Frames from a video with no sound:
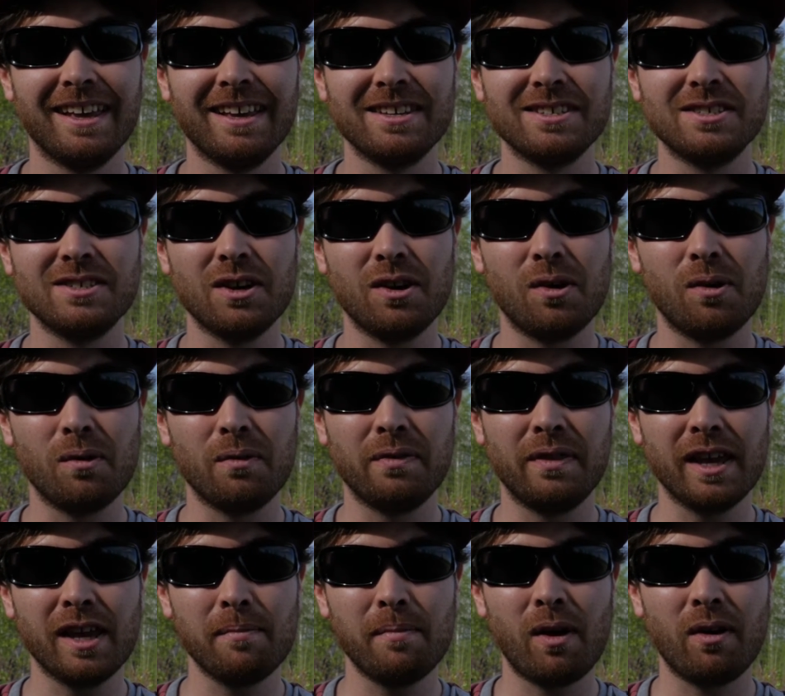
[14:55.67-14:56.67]
So
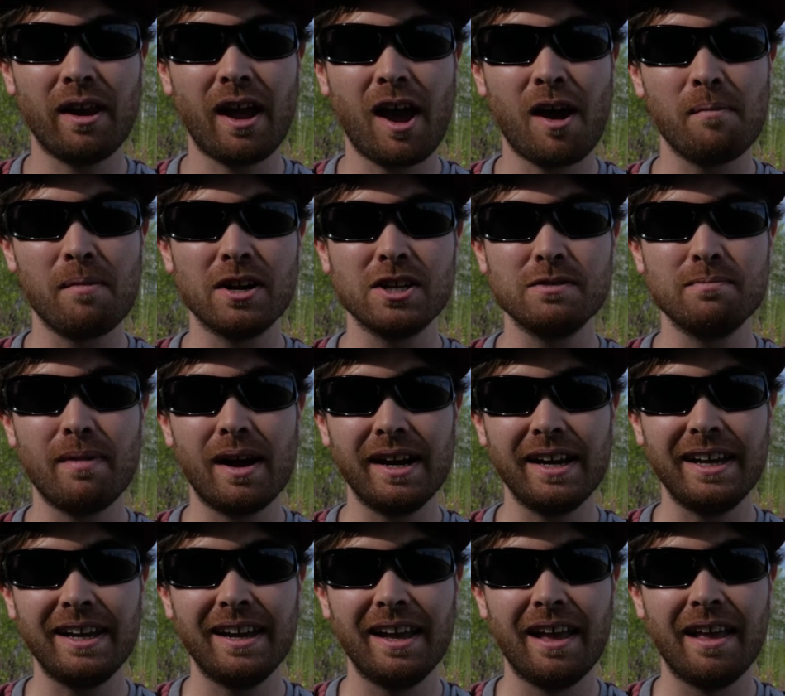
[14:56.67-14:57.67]
think about how much
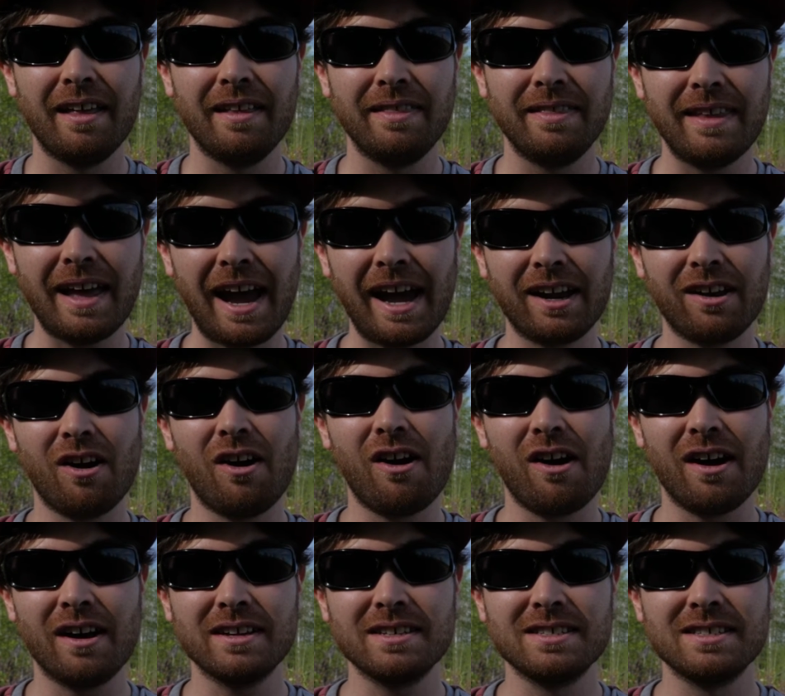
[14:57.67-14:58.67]
money that
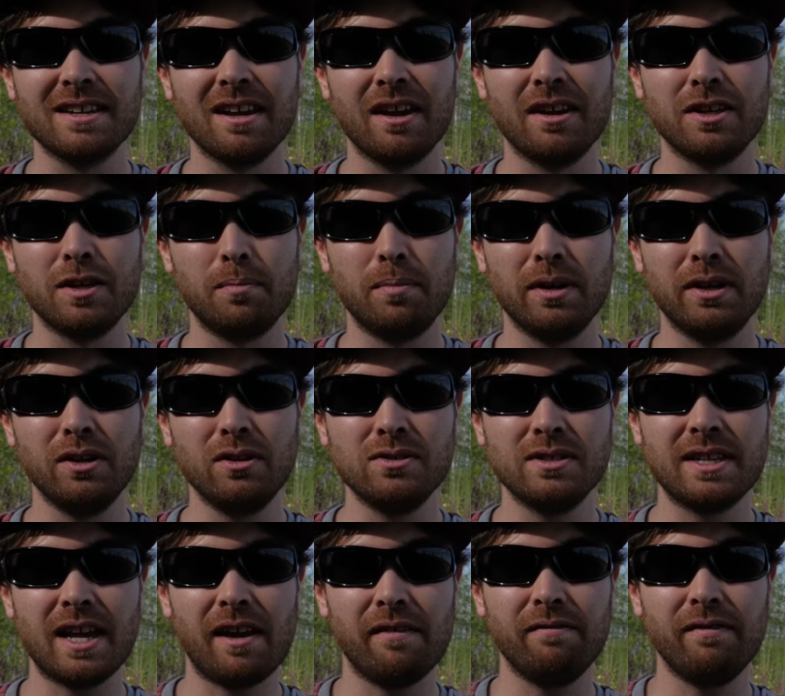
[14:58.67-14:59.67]
costs to produce
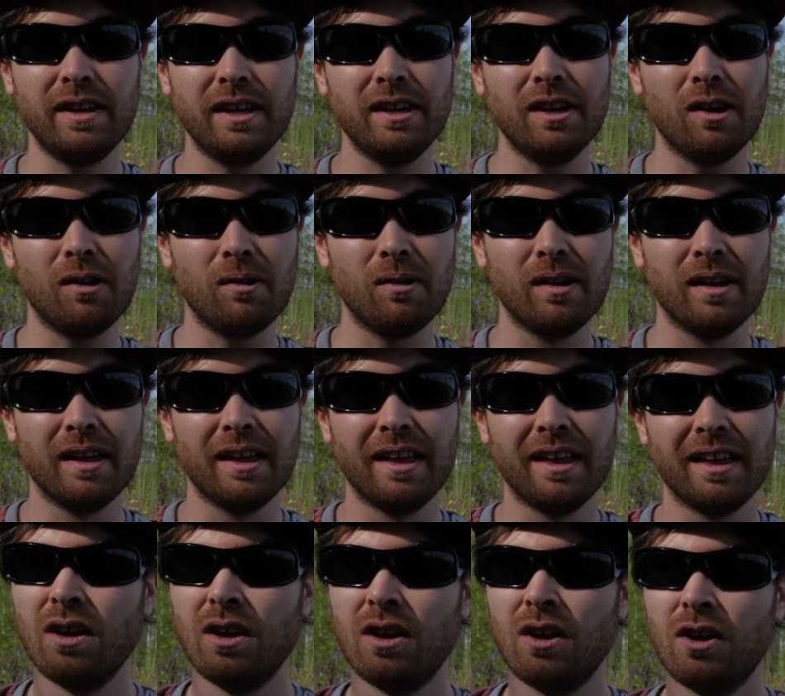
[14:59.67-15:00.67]
that video.
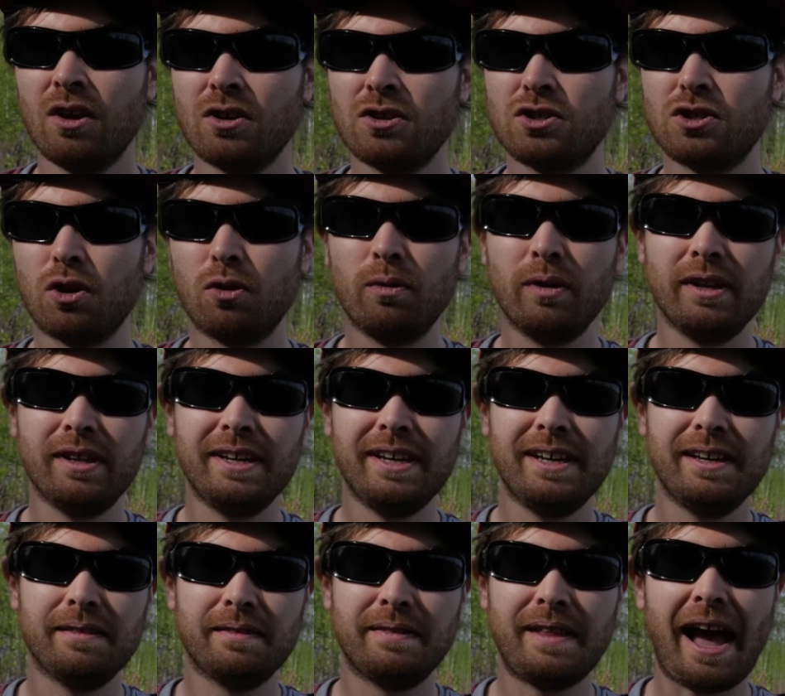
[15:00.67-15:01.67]
So
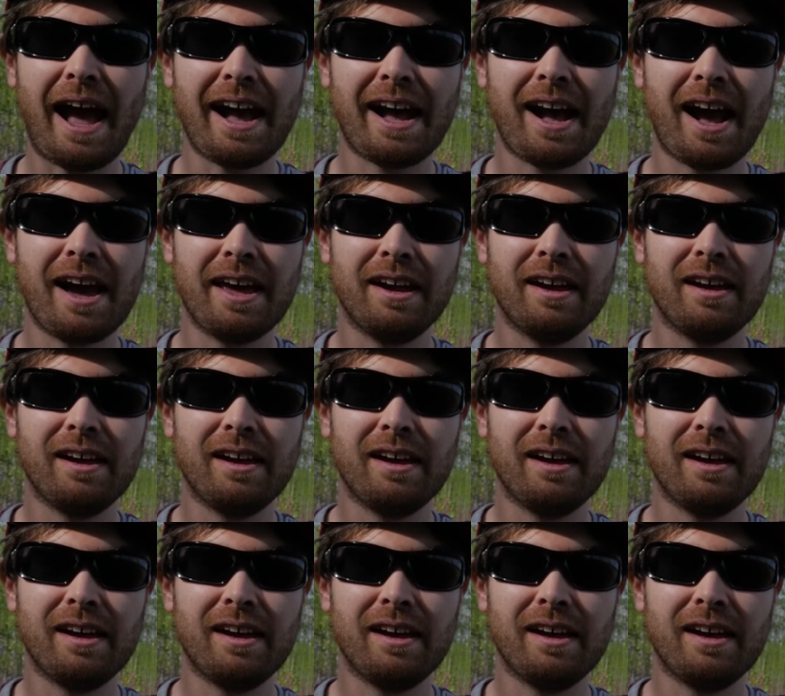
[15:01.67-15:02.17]
really, that kind